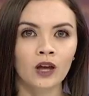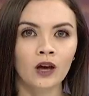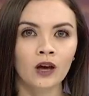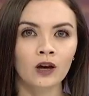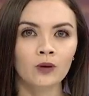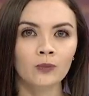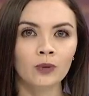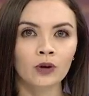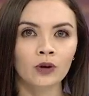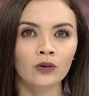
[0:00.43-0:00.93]

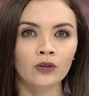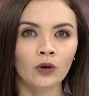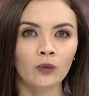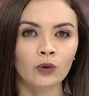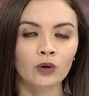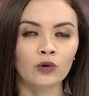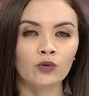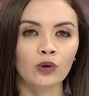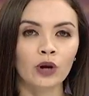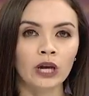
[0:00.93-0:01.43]
A bill that
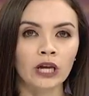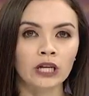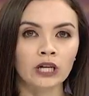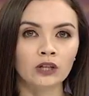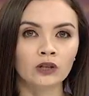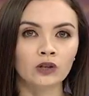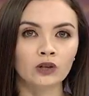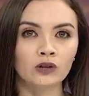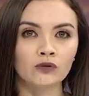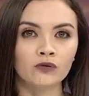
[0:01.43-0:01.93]
would create an
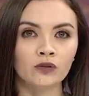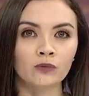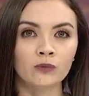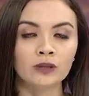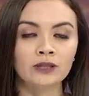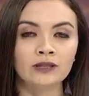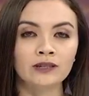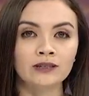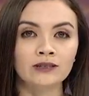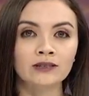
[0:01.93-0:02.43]
alert for
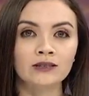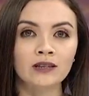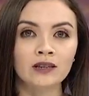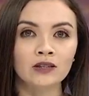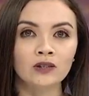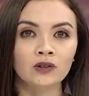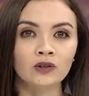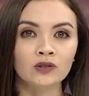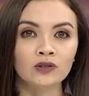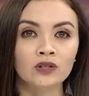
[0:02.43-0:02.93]
missing
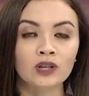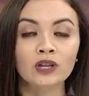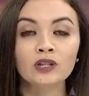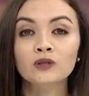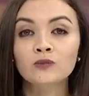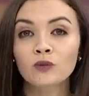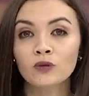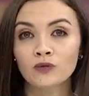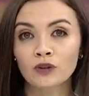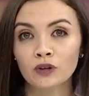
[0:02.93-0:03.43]
seniors
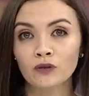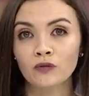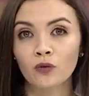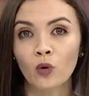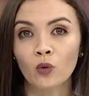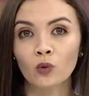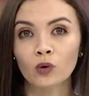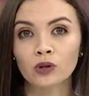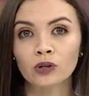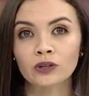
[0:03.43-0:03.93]
is moving
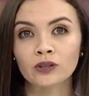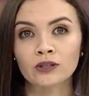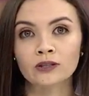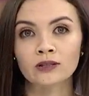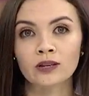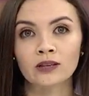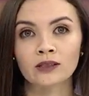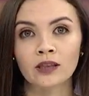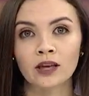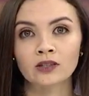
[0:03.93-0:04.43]
forward at the
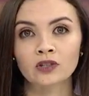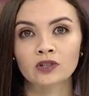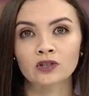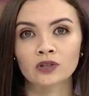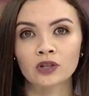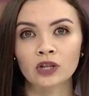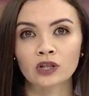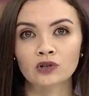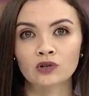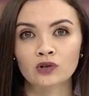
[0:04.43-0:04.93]
state
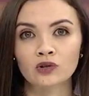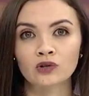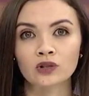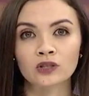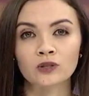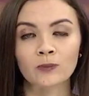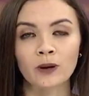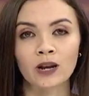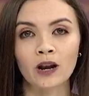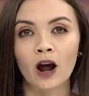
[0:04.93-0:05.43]
legislature
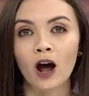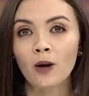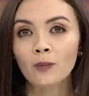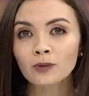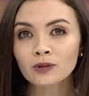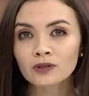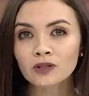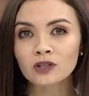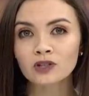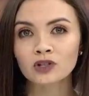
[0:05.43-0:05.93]
despite
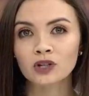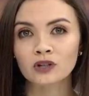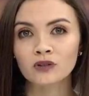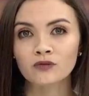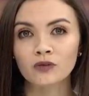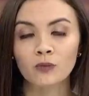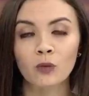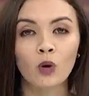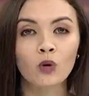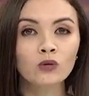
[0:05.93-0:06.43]
opposition
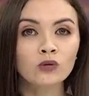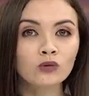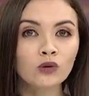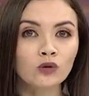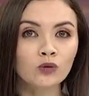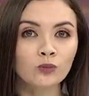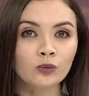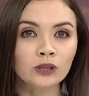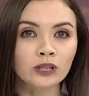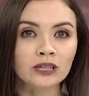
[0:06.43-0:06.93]
from
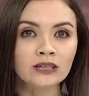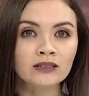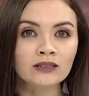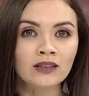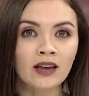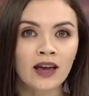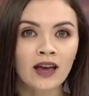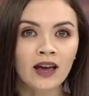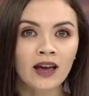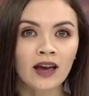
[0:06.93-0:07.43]
Honolulu police